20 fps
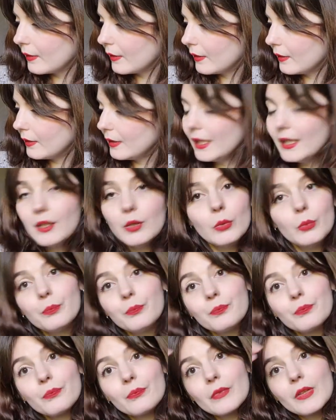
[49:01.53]
Thank you
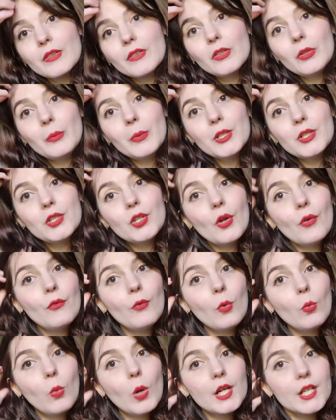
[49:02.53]
so much
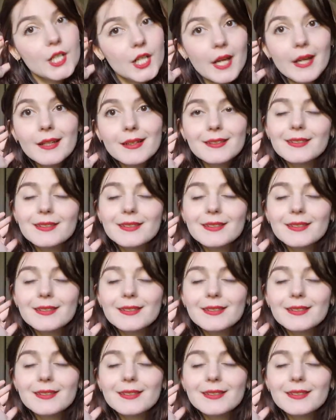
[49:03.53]
for watching